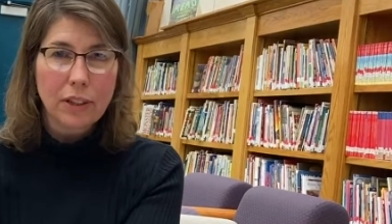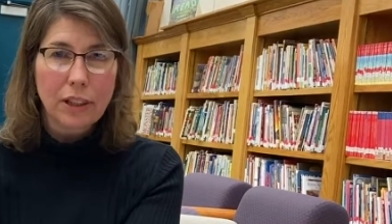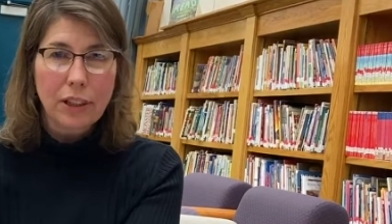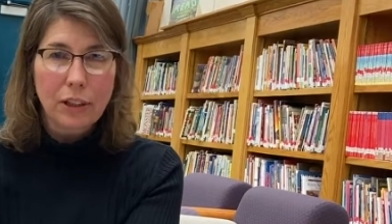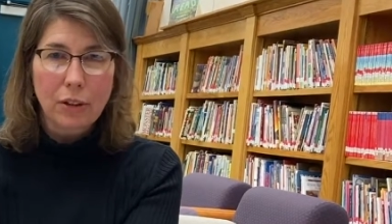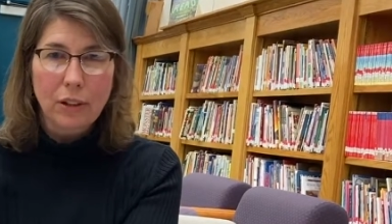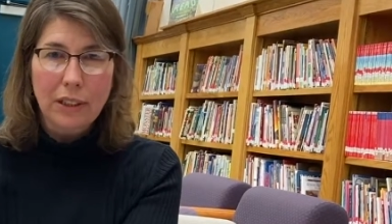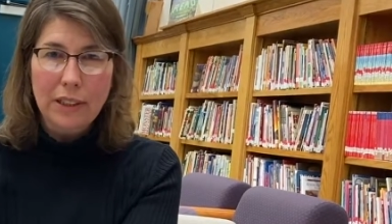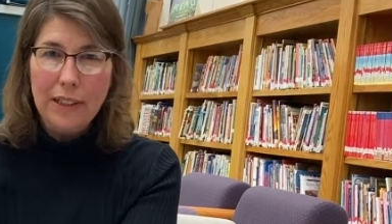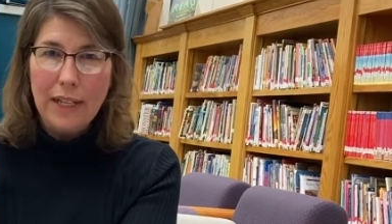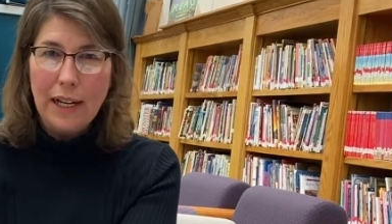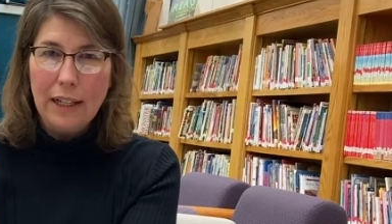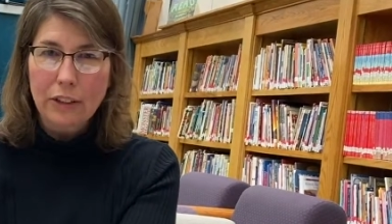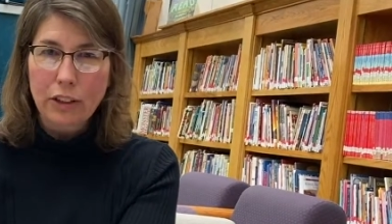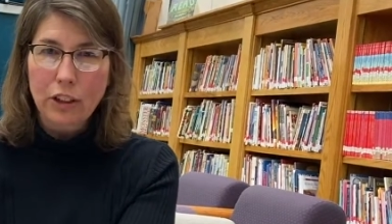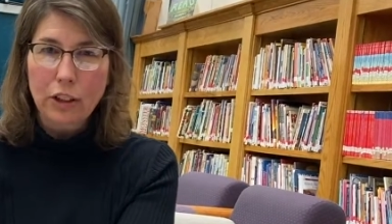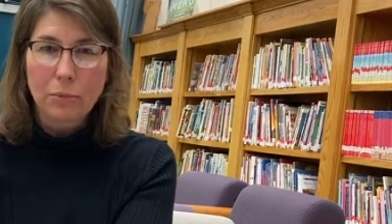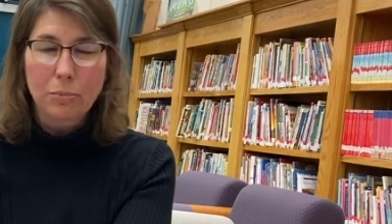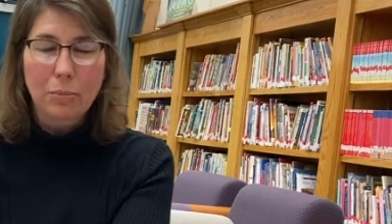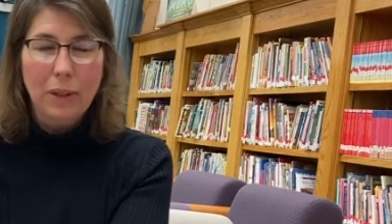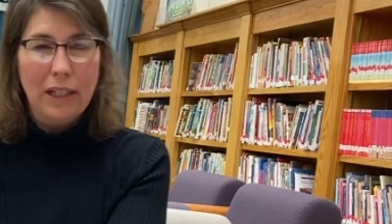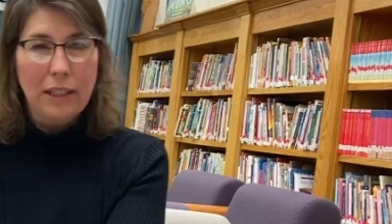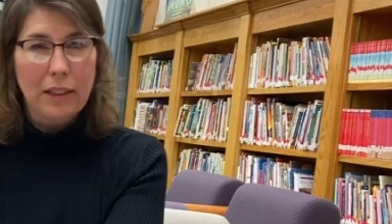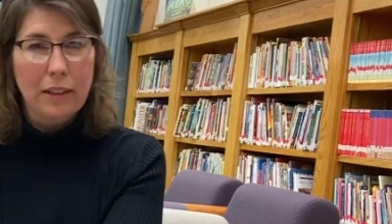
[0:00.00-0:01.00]
you know, a
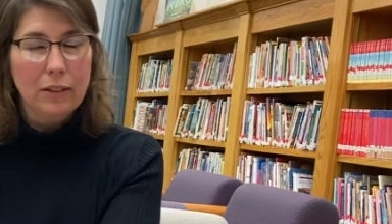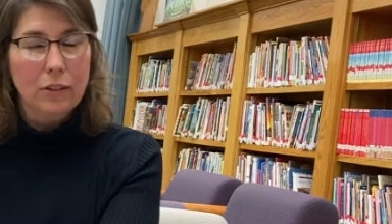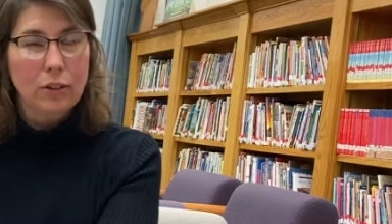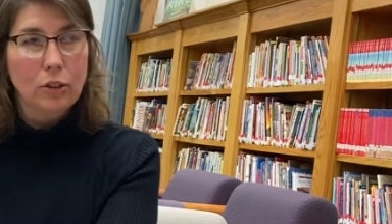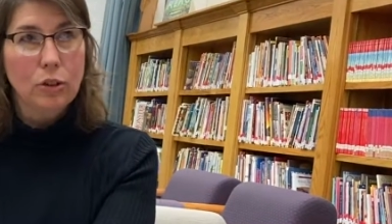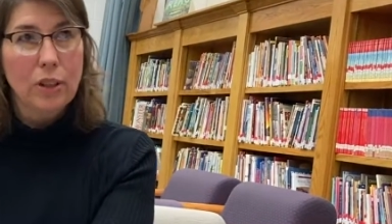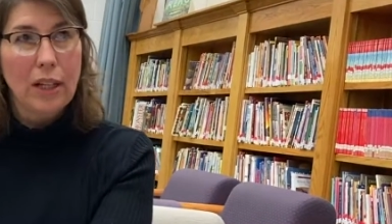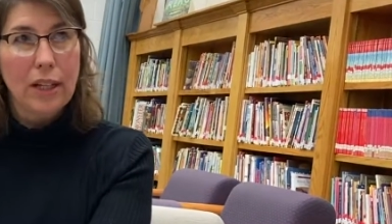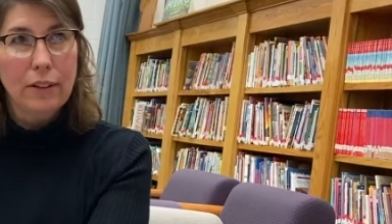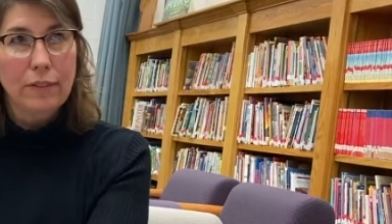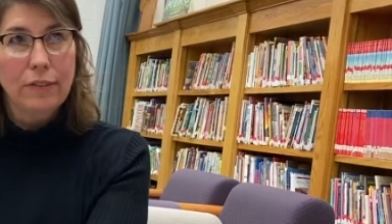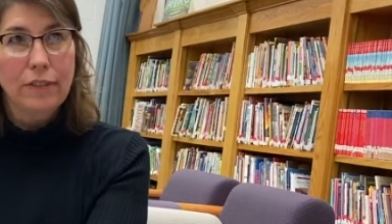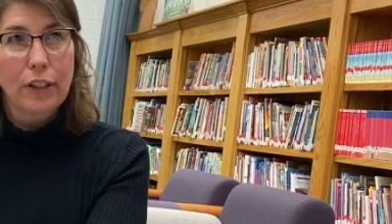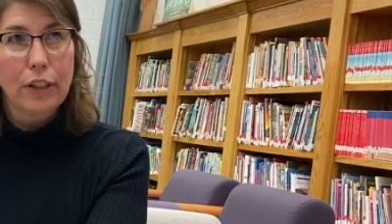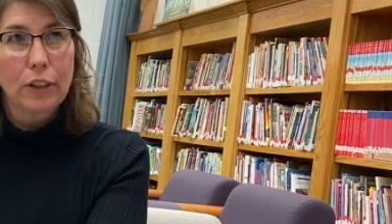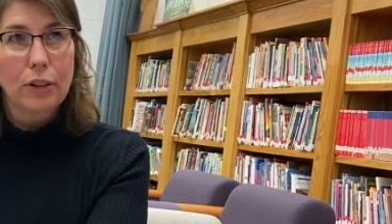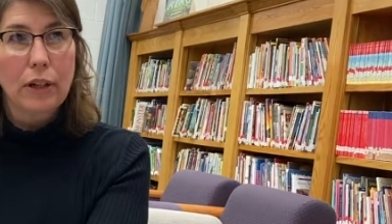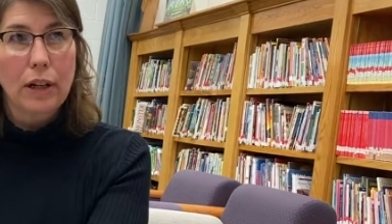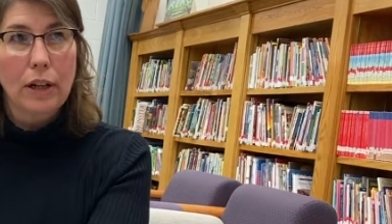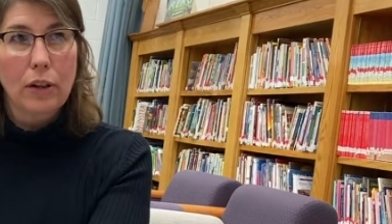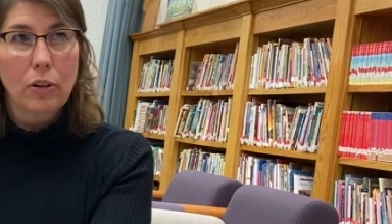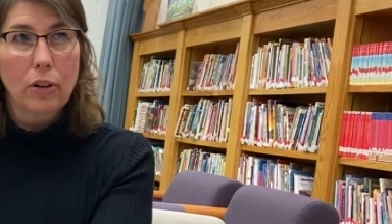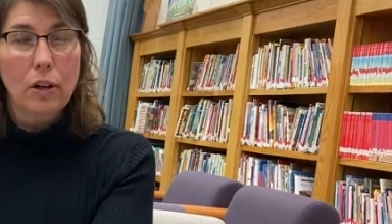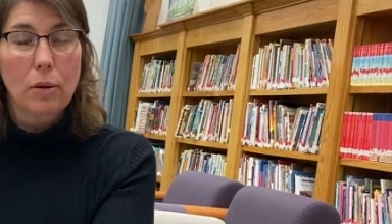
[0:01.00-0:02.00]
doctor might try to
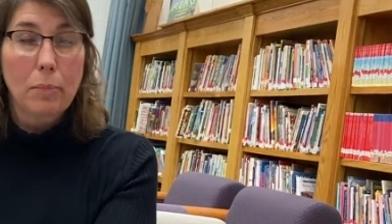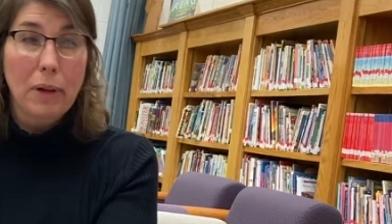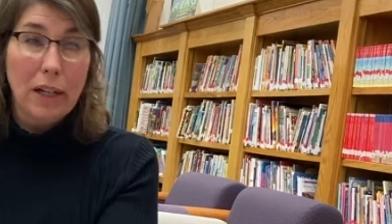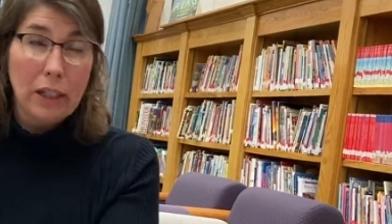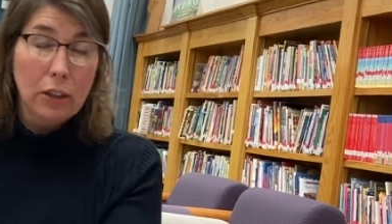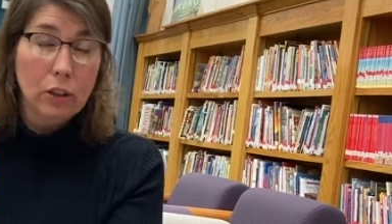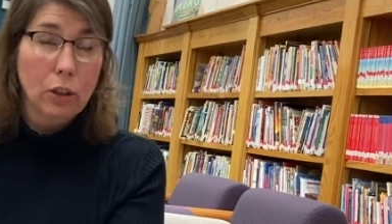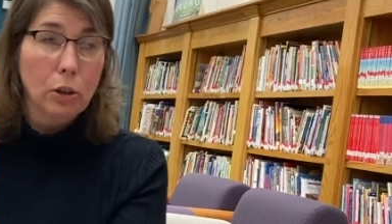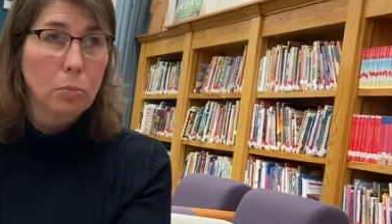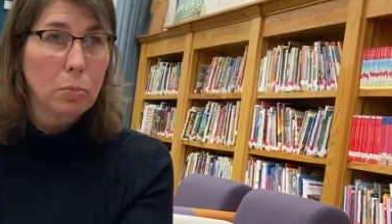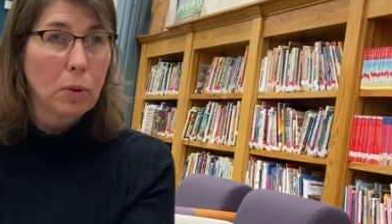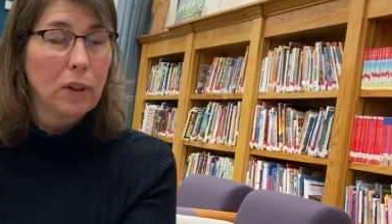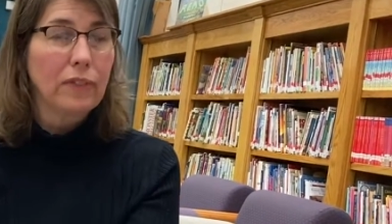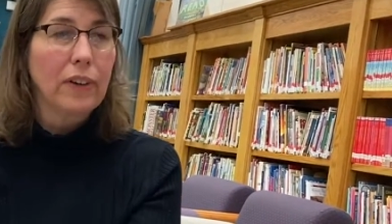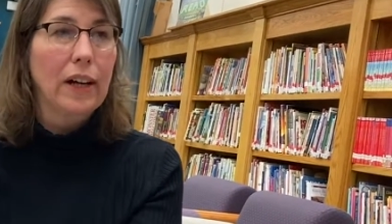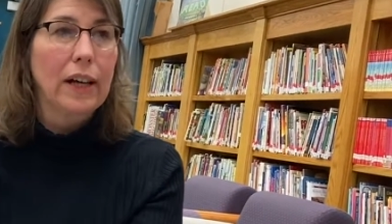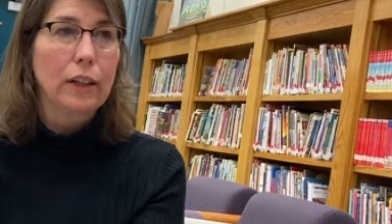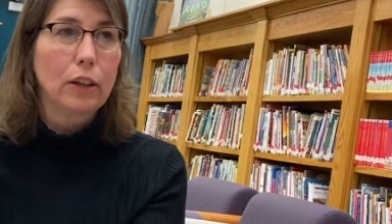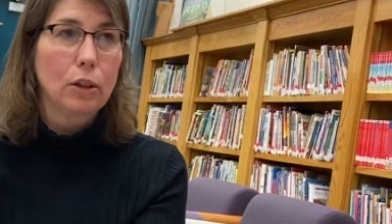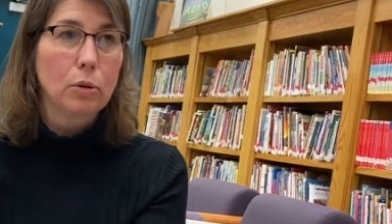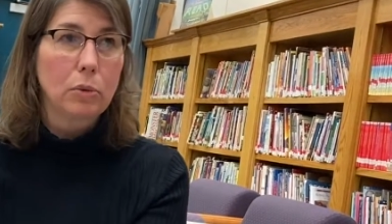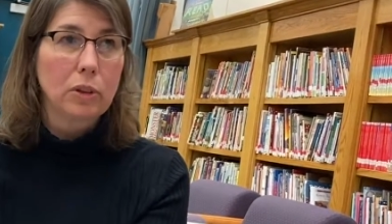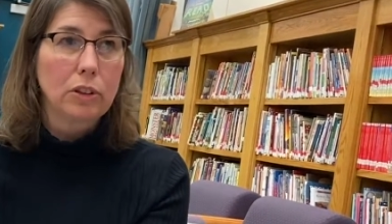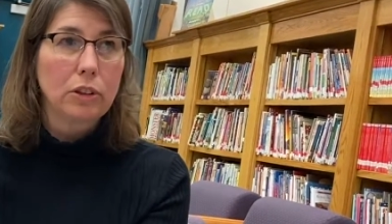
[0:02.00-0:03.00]
figure out, a medical
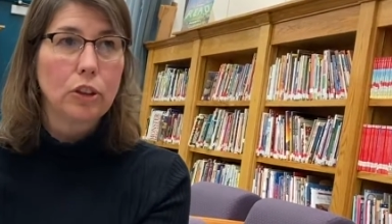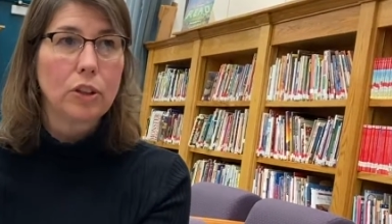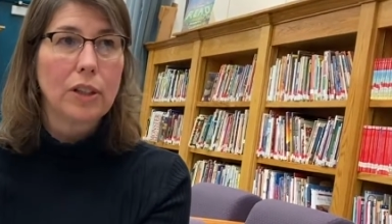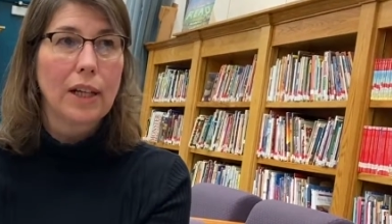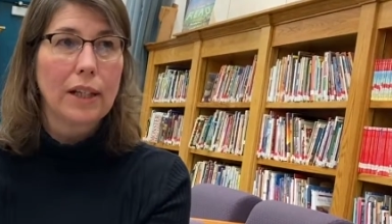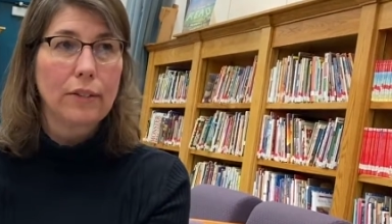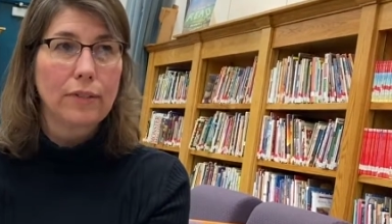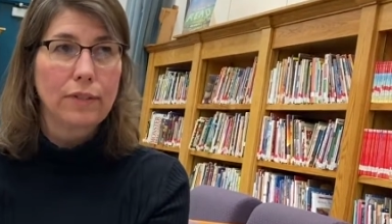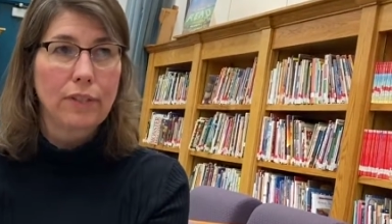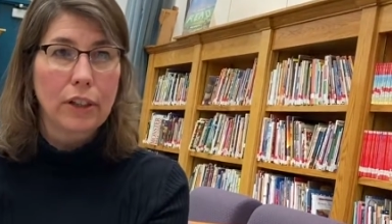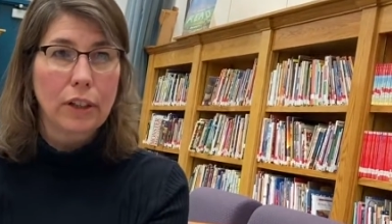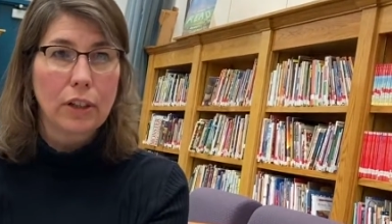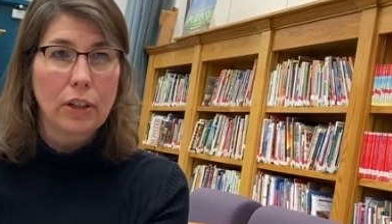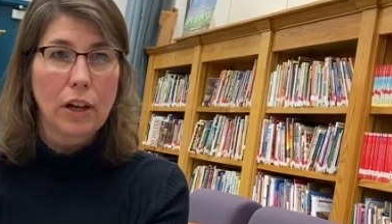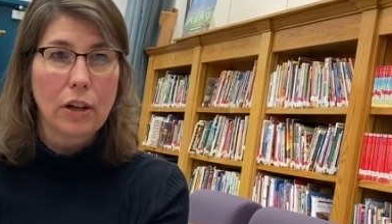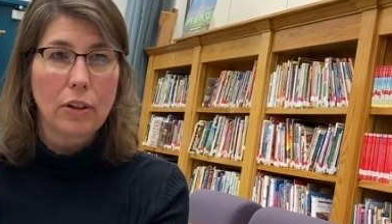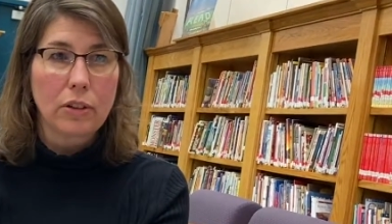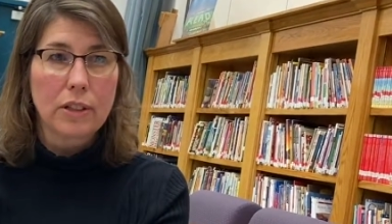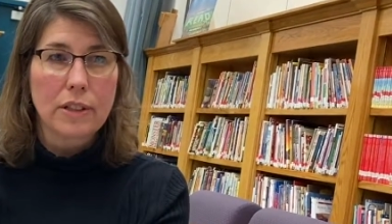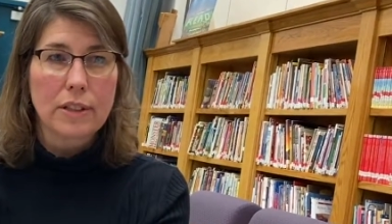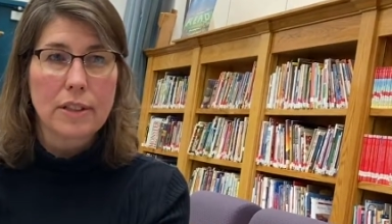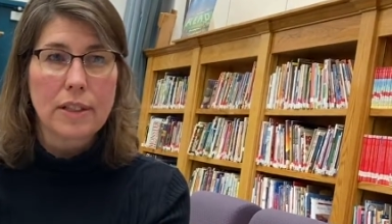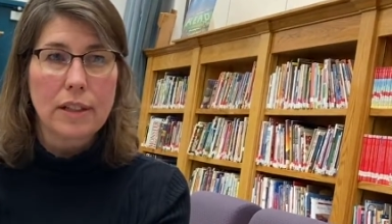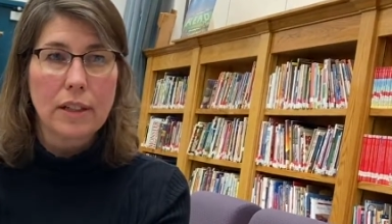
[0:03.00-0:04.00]
provider would try to figure
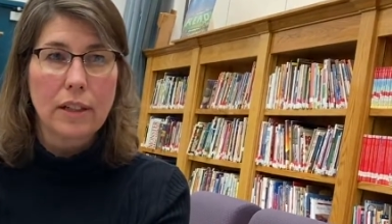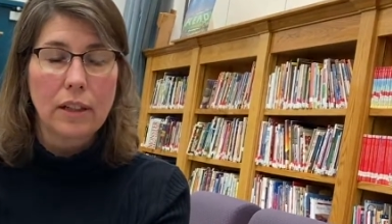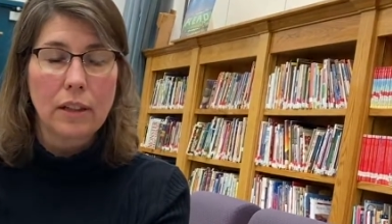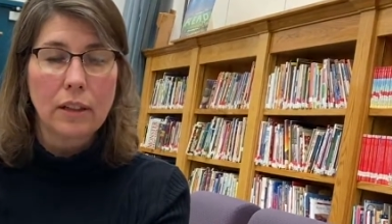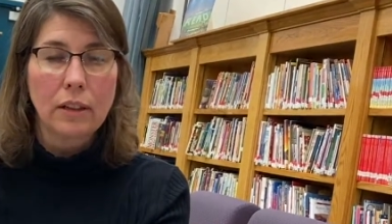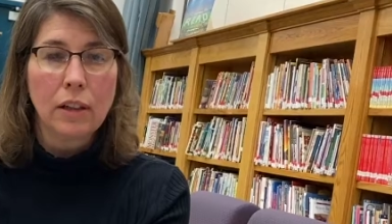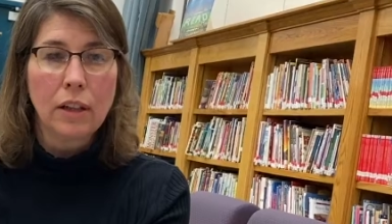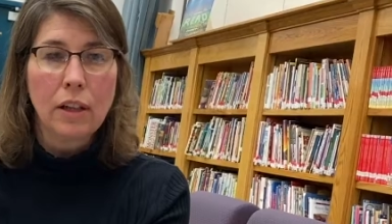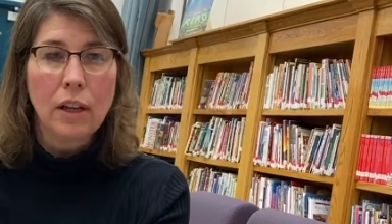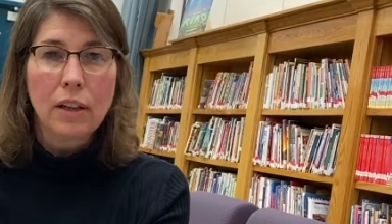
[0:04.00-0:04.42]
out, is it a